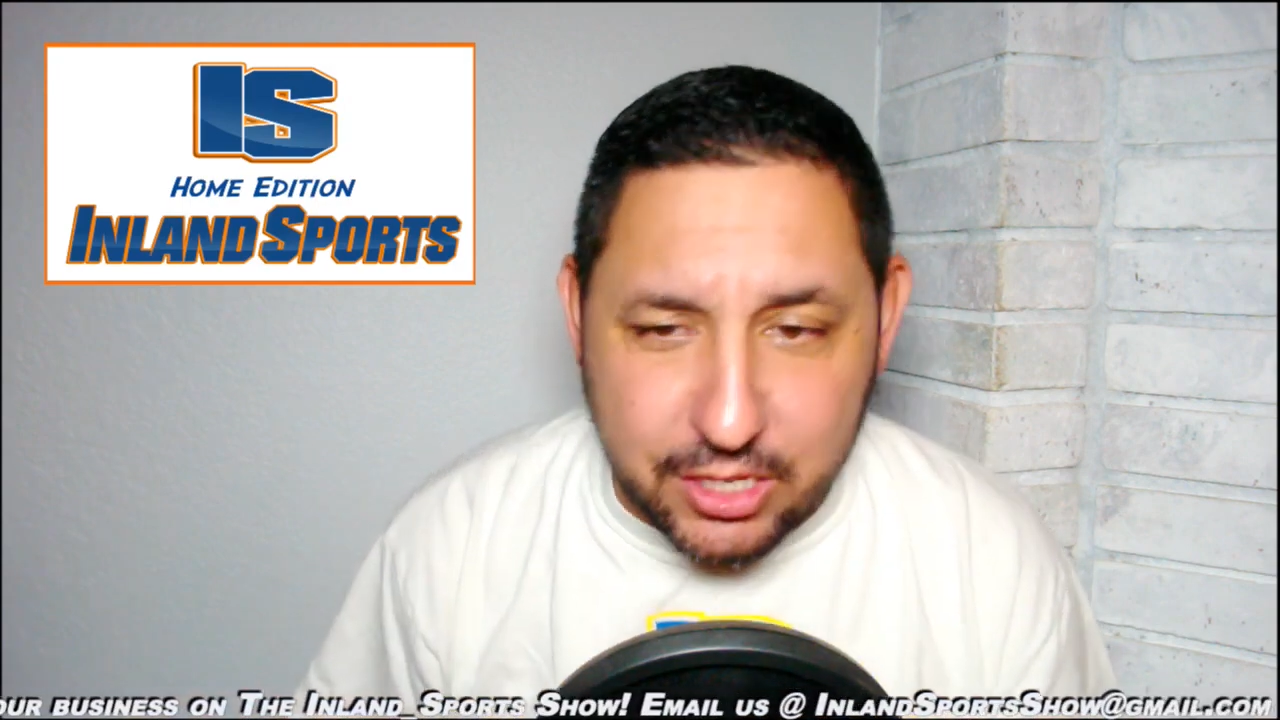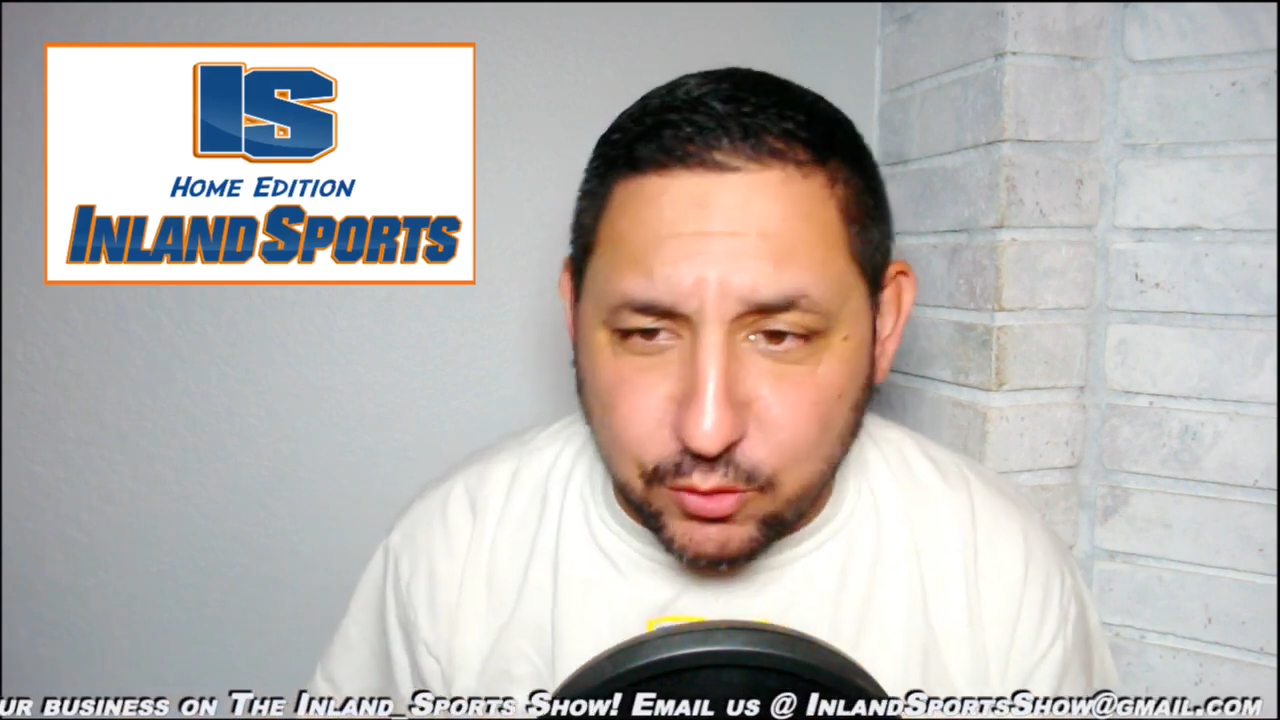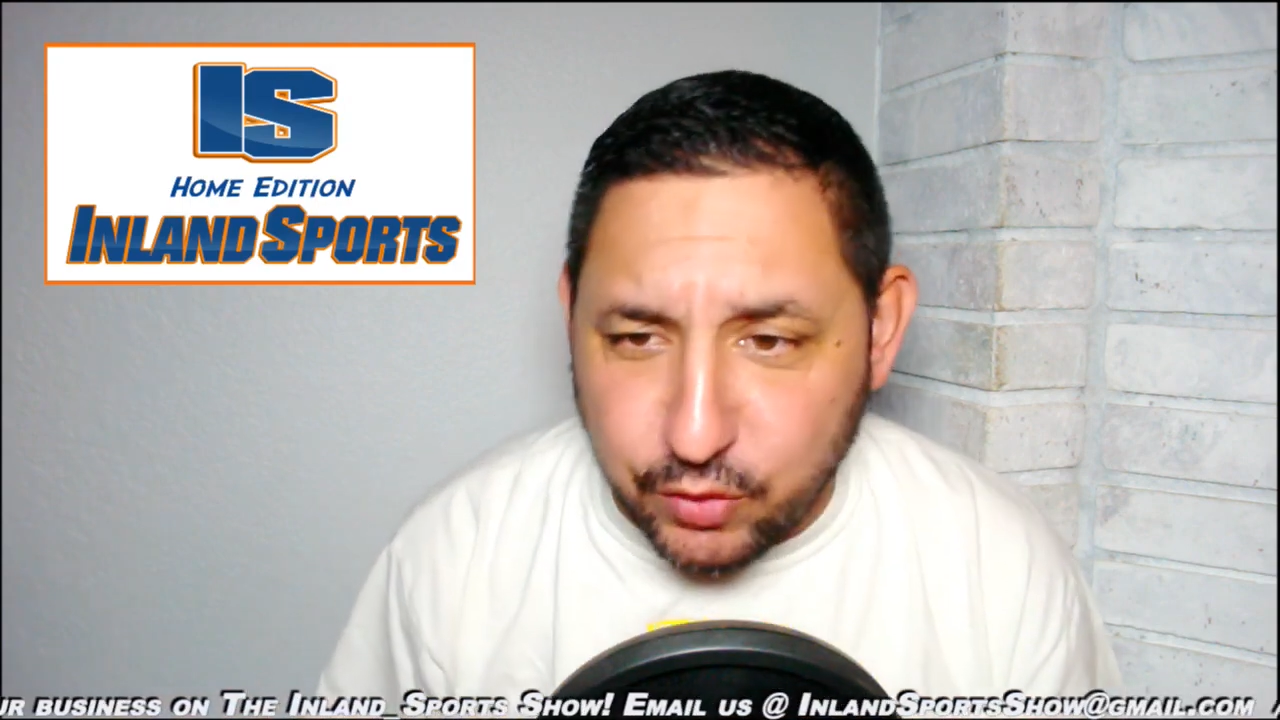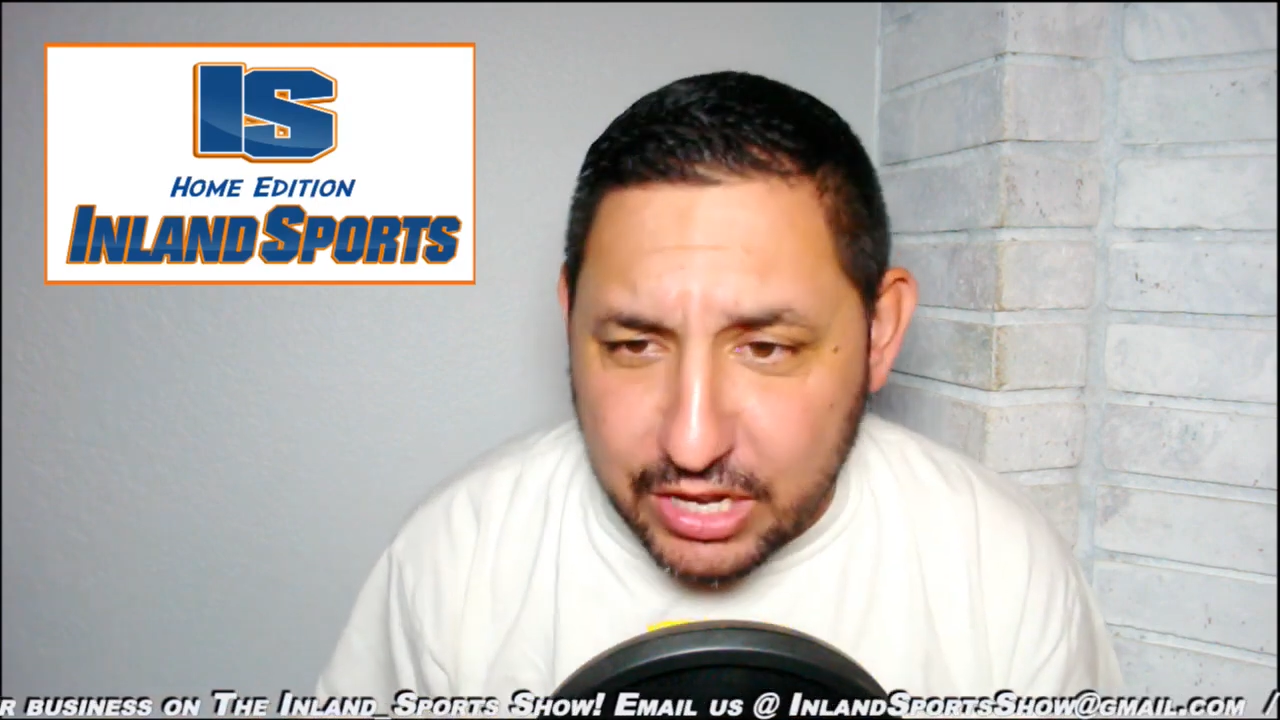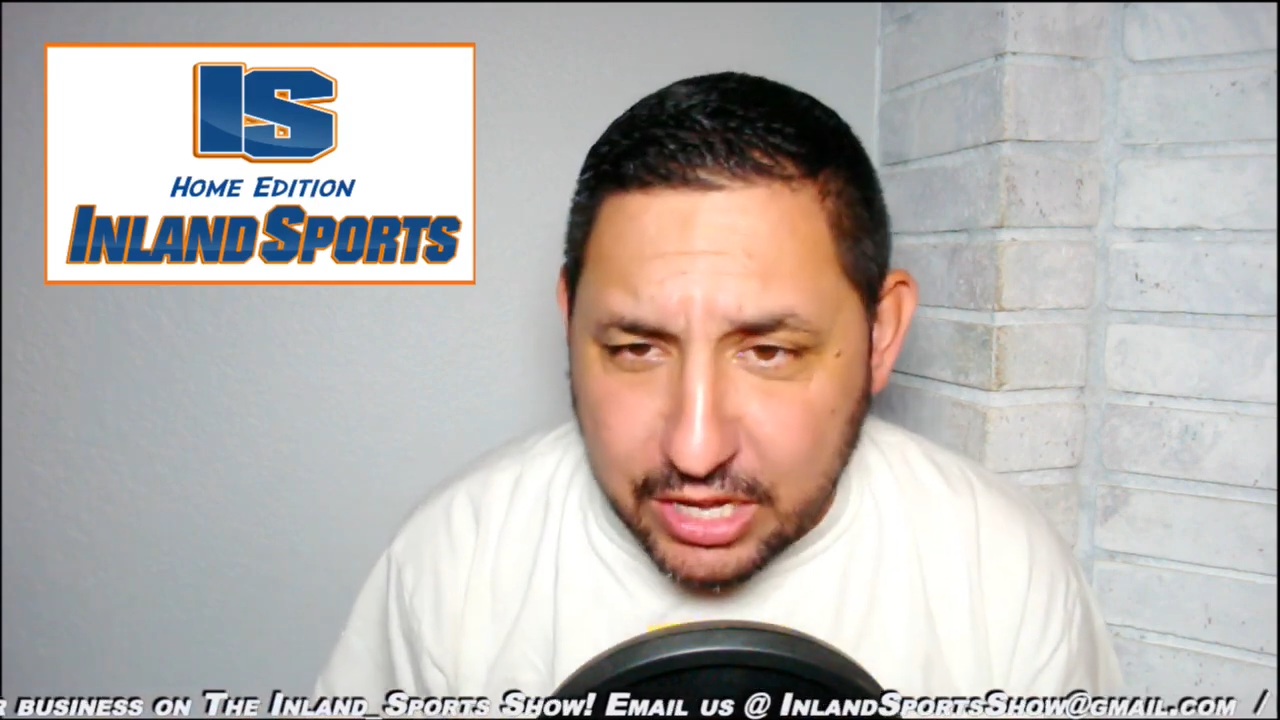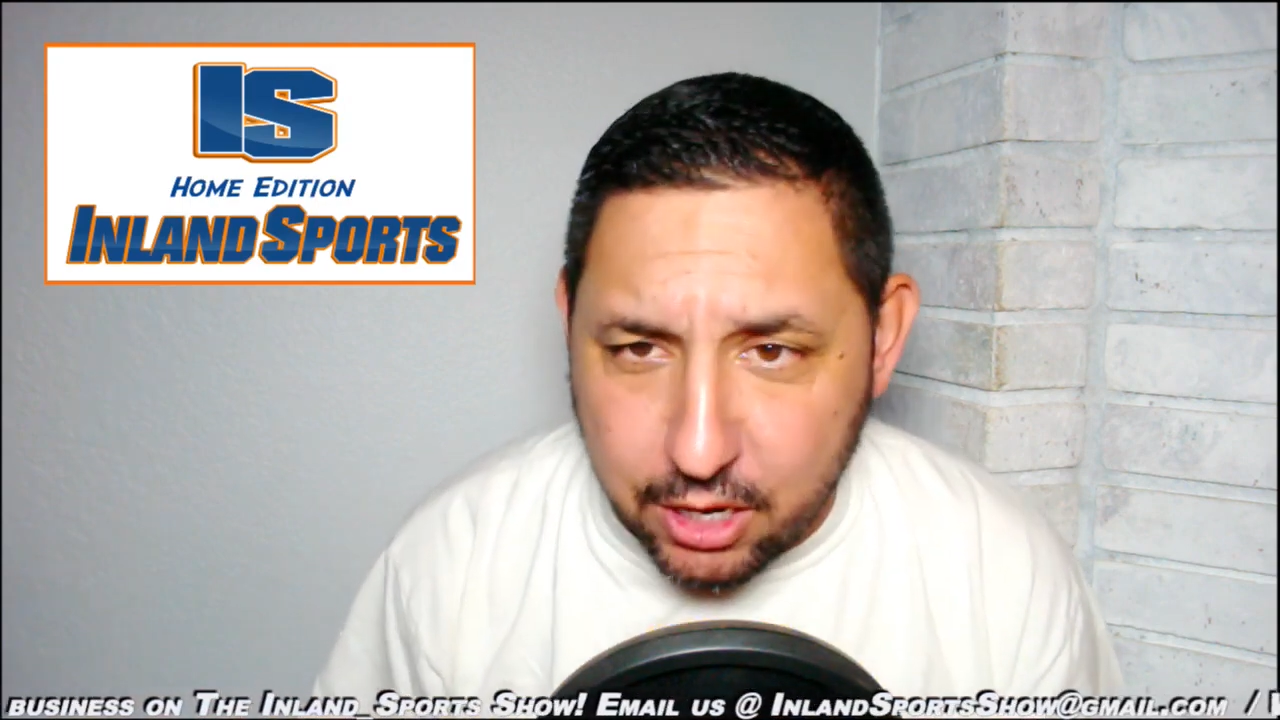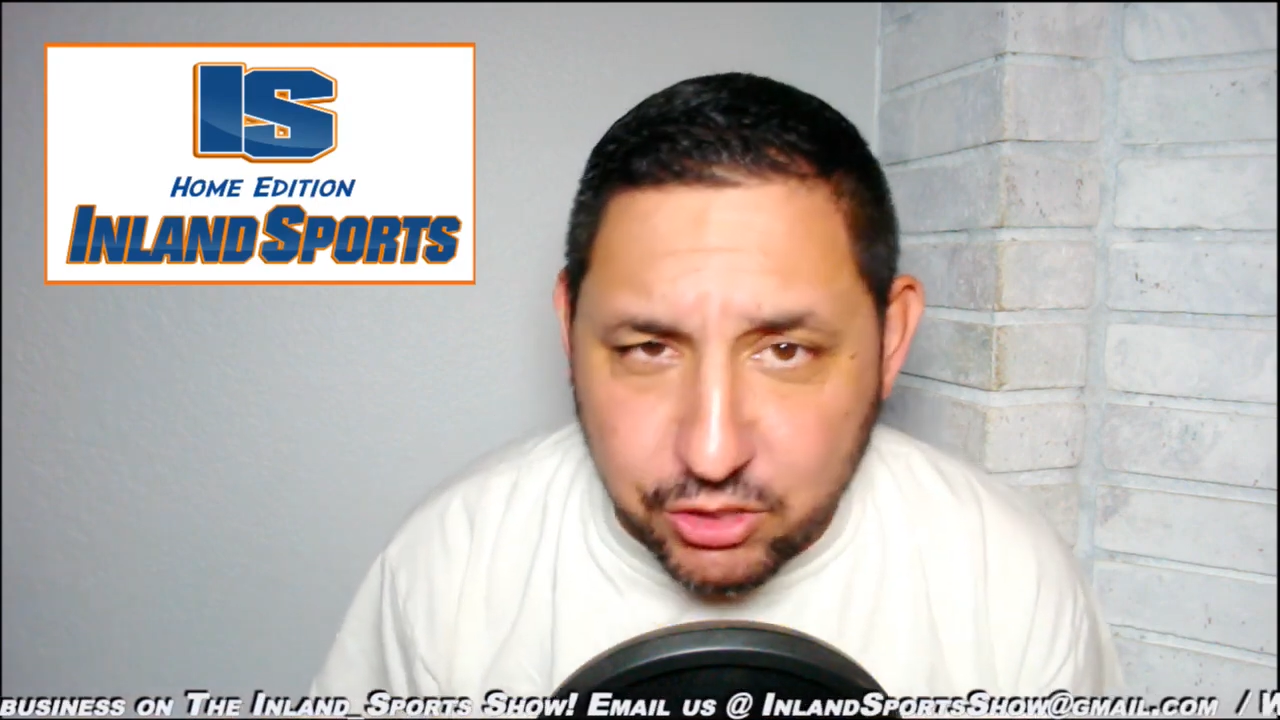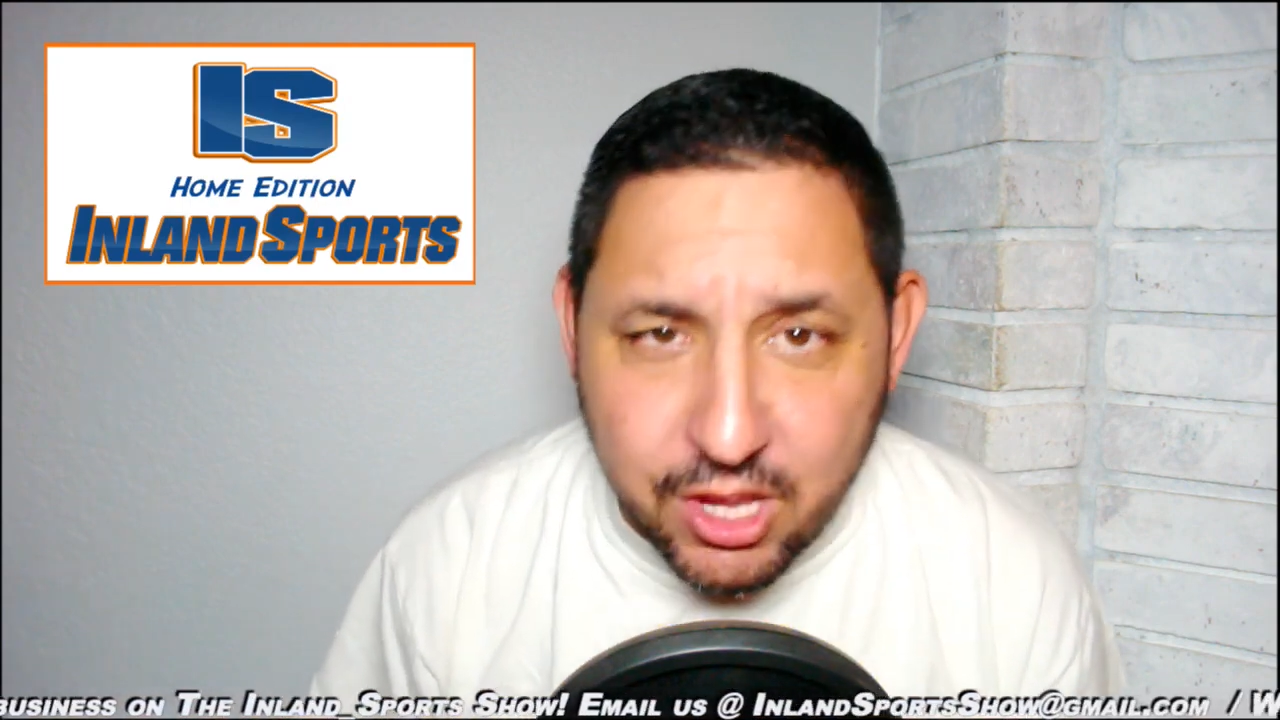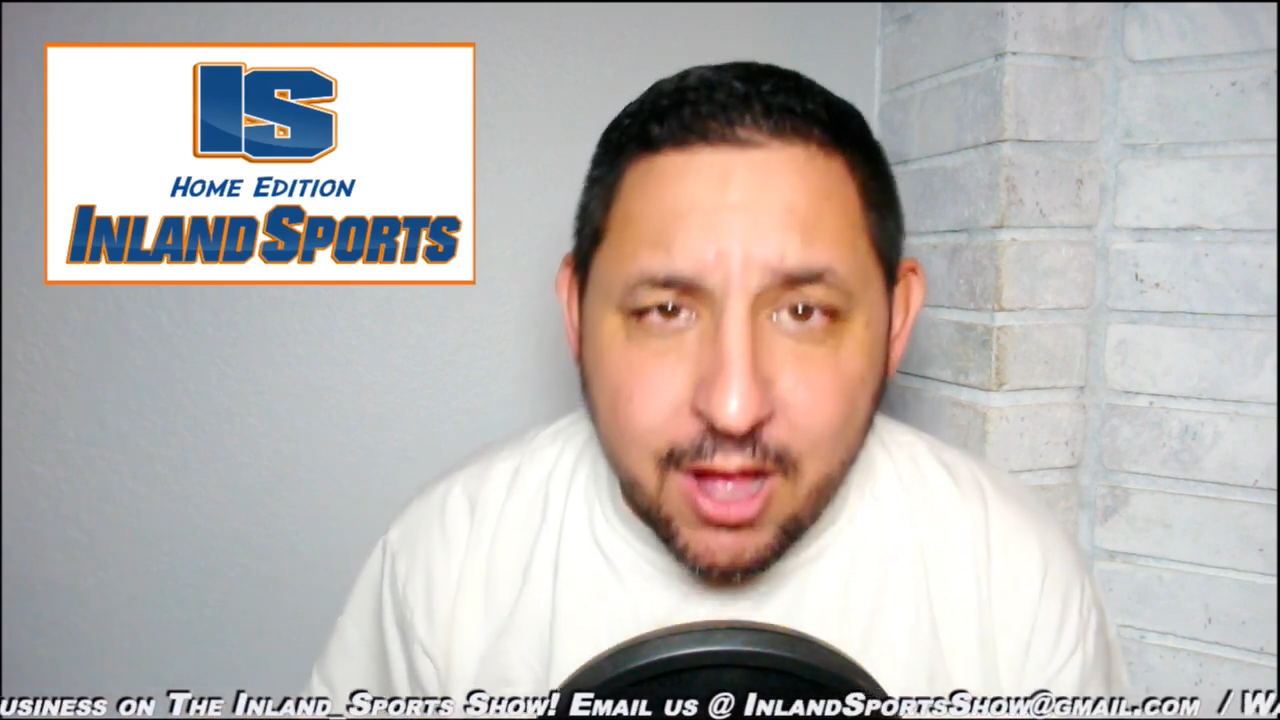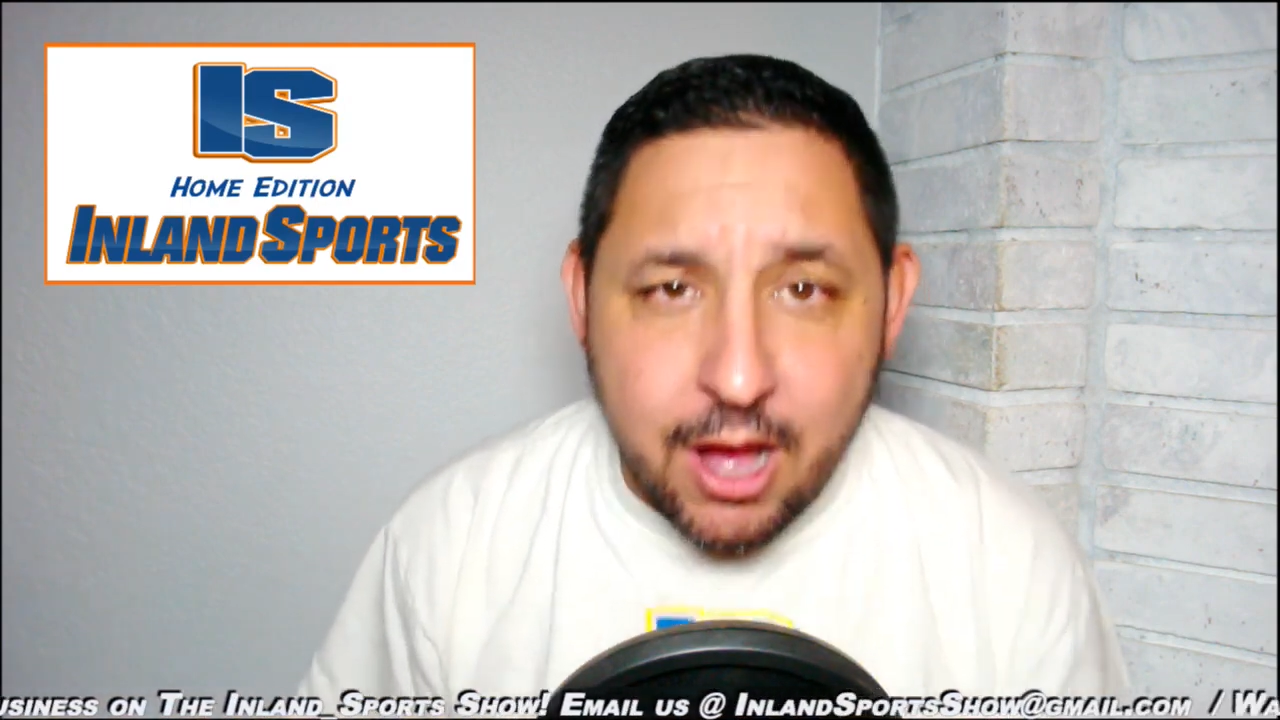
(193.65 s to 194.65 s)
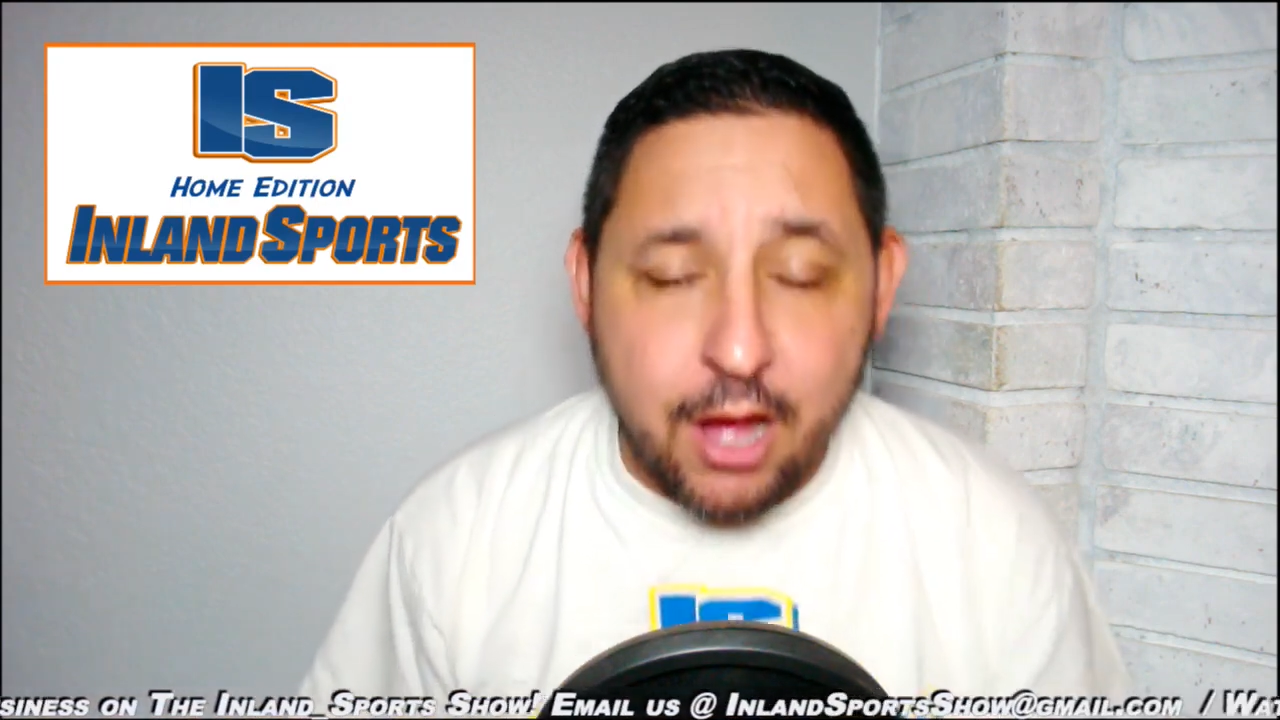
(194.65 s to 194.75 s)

these videos.